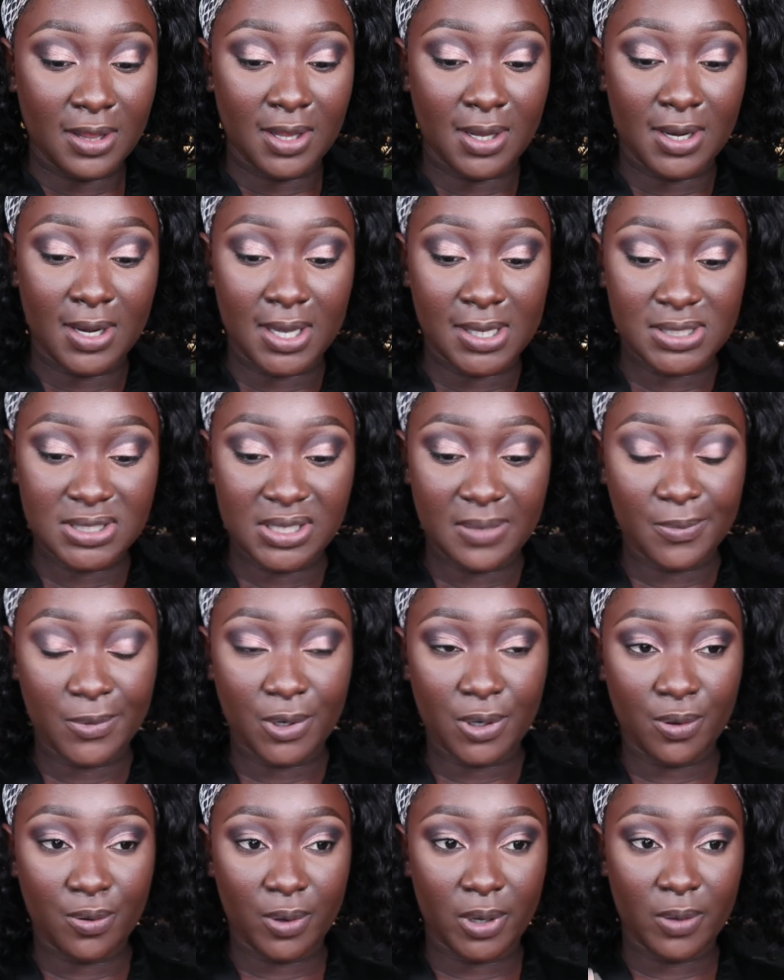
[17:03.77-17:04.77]
Then next I'm
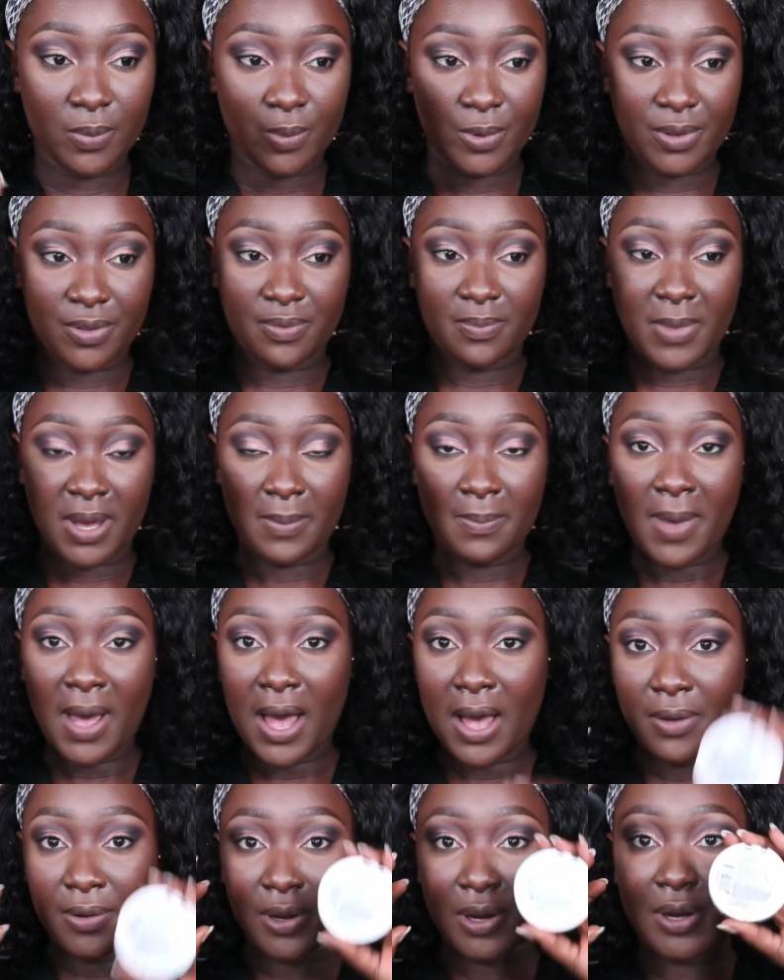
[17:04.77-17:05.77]
gonna go in with my
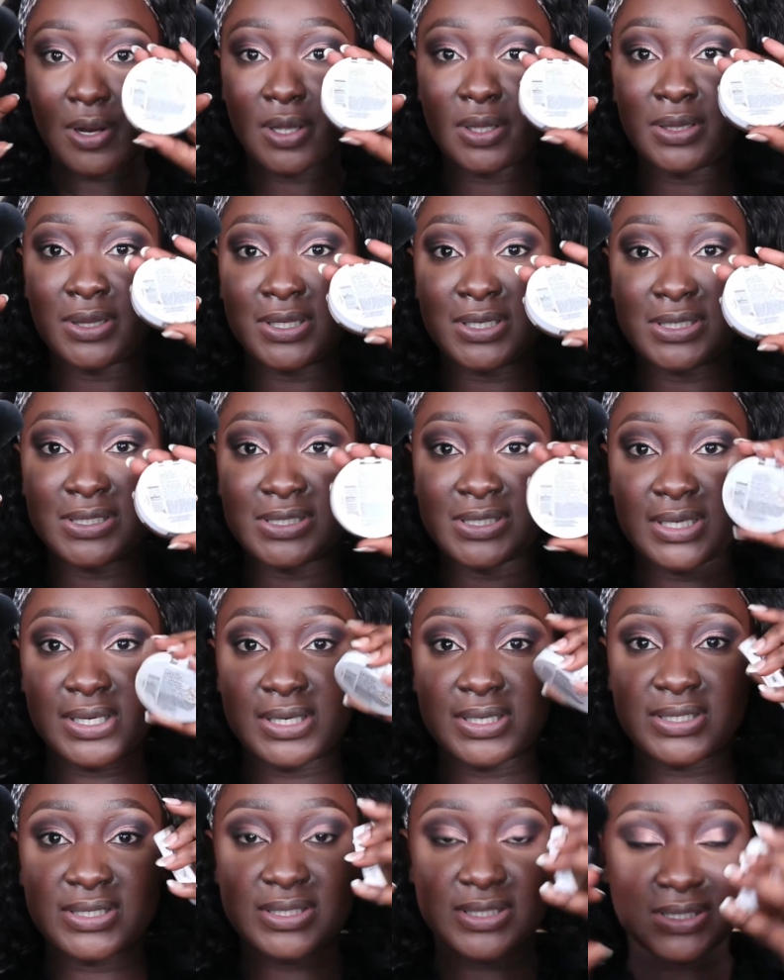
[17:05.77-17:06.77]
powder. This
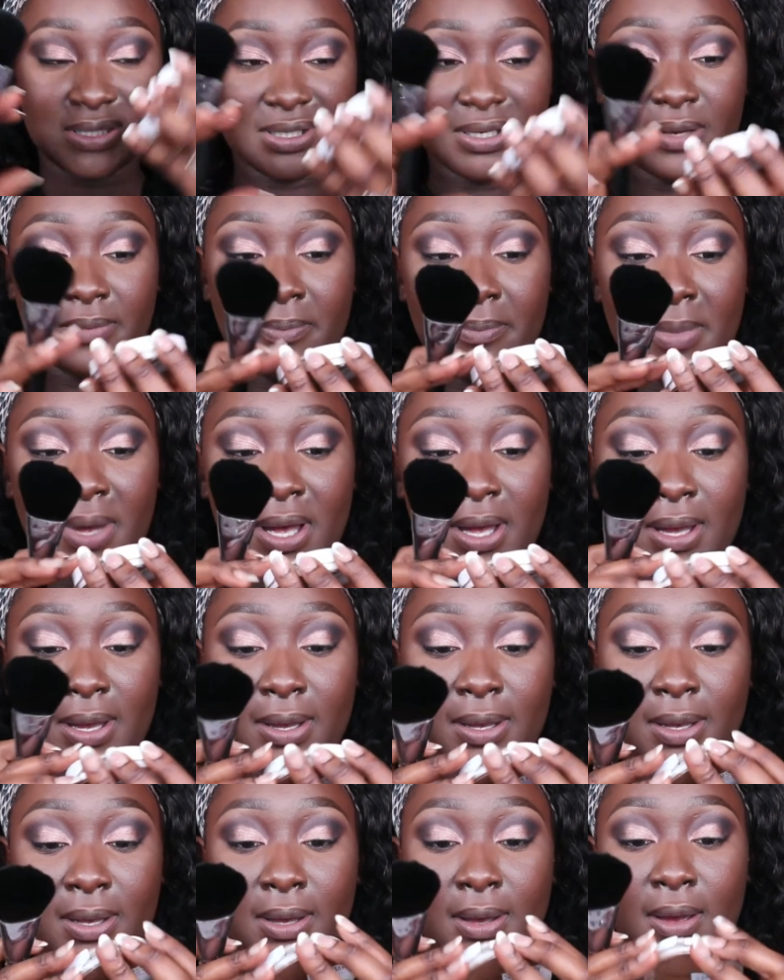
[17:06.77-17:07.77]
is
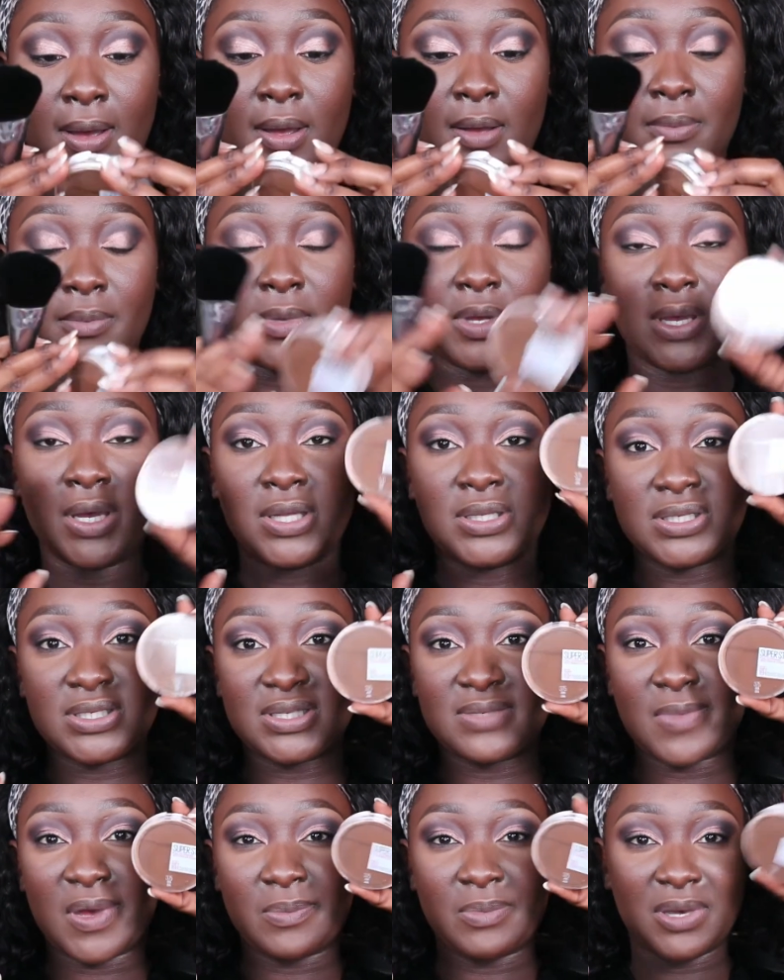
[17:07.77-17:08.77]
my um this
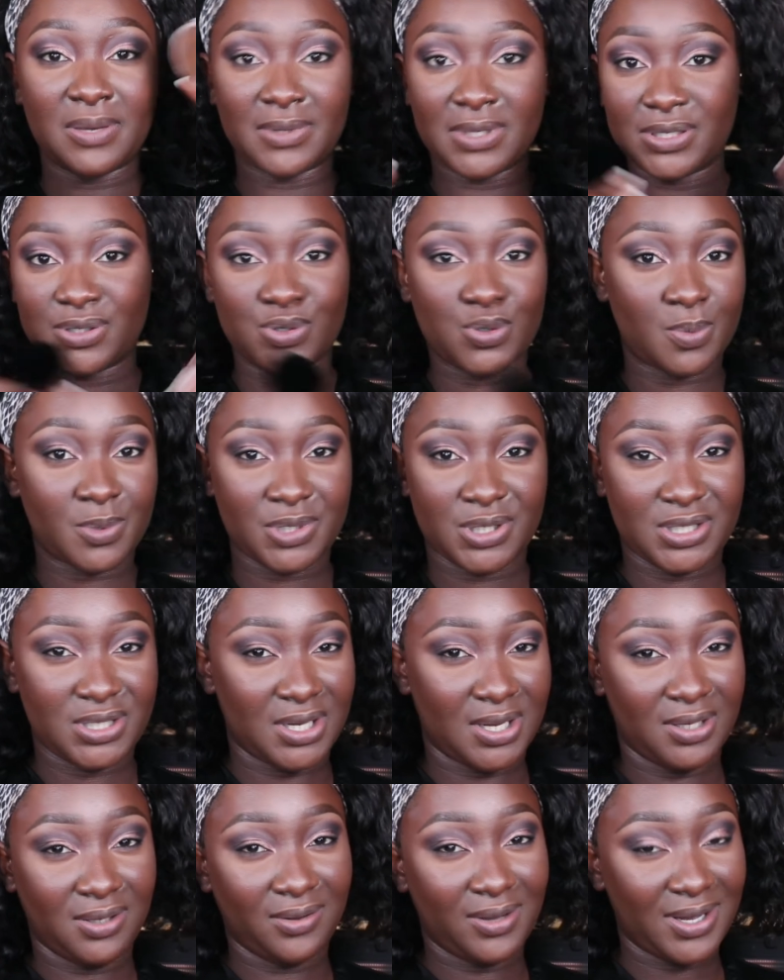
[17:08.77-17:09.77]
is my Maybelline
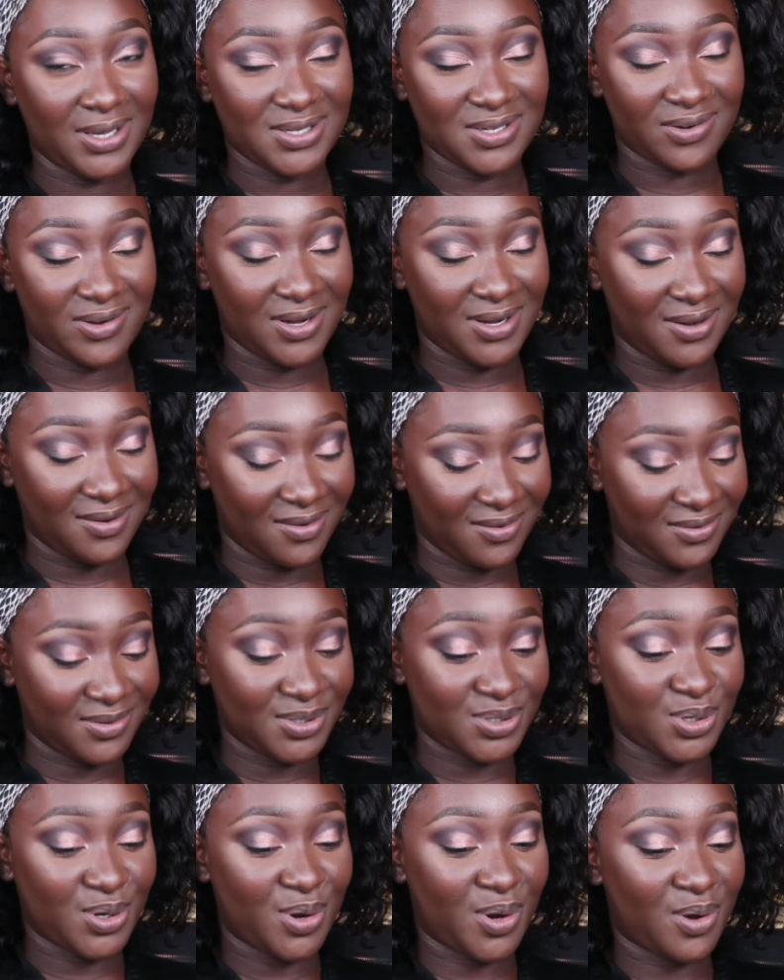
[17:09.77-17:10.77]
Superstay. You guys already know
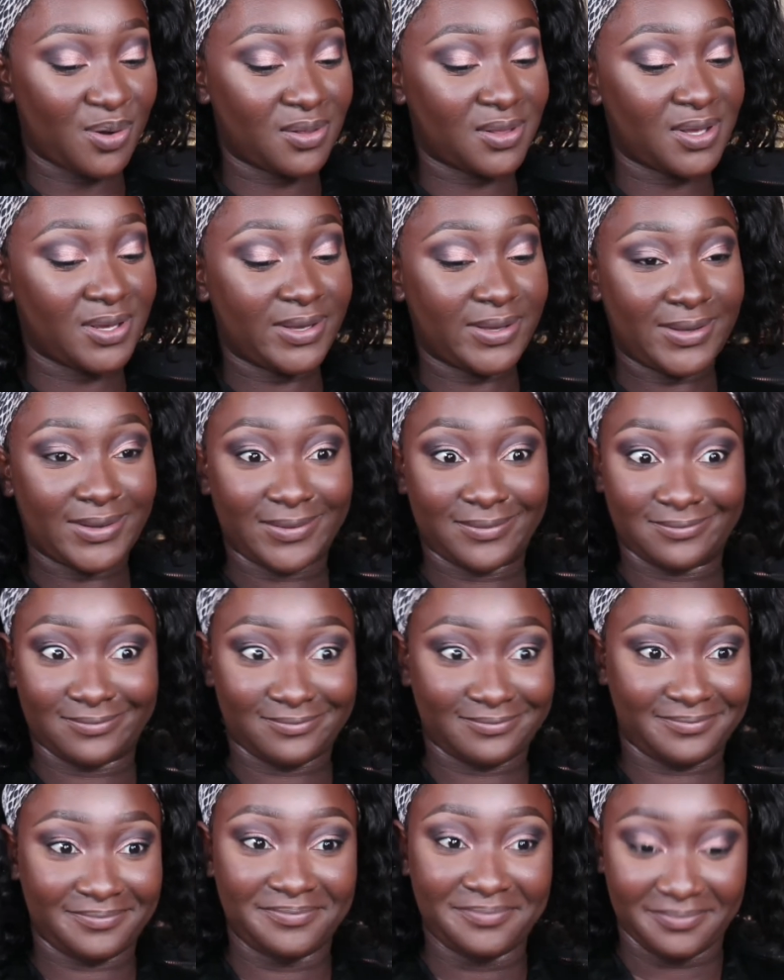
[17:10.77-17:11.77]
this girl, like
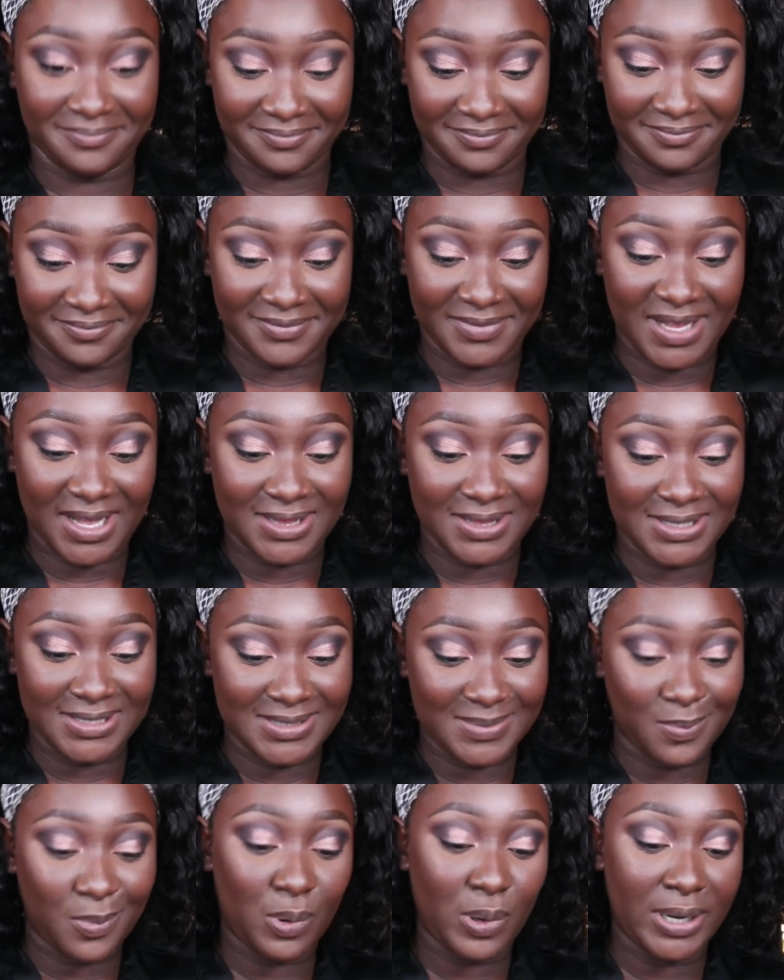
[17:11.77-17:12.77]
at
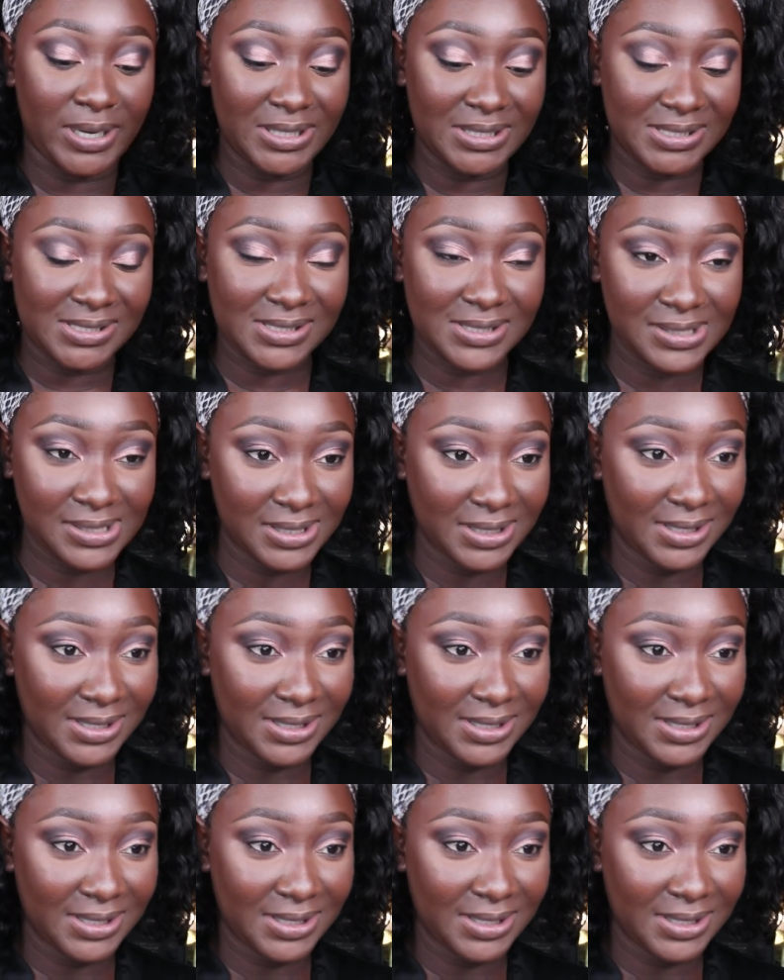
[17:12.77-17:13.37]
this point